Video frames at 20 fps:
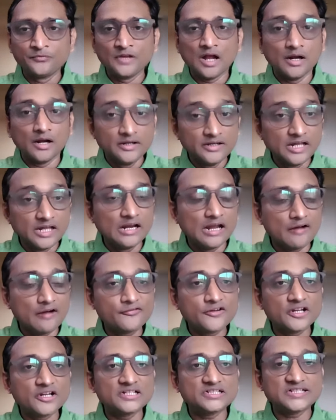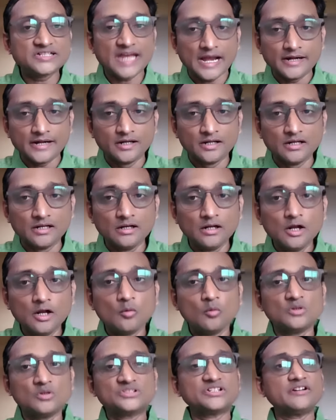until after the scandal
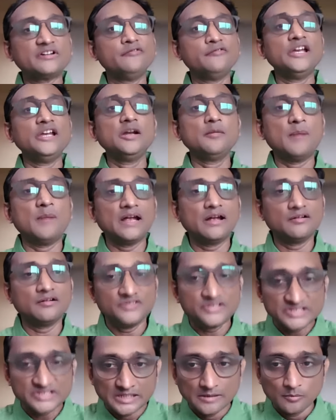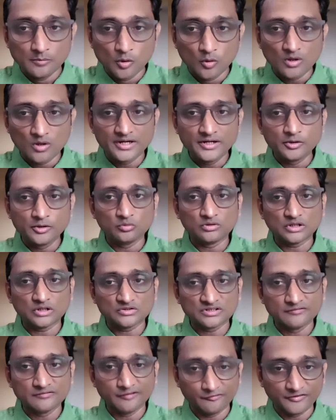was revealed by a whistleblower in
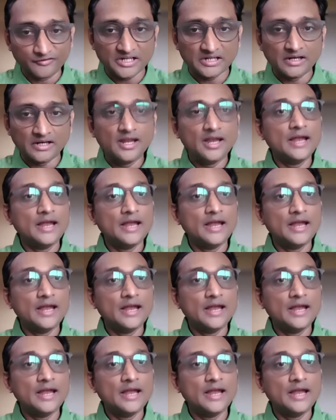2015.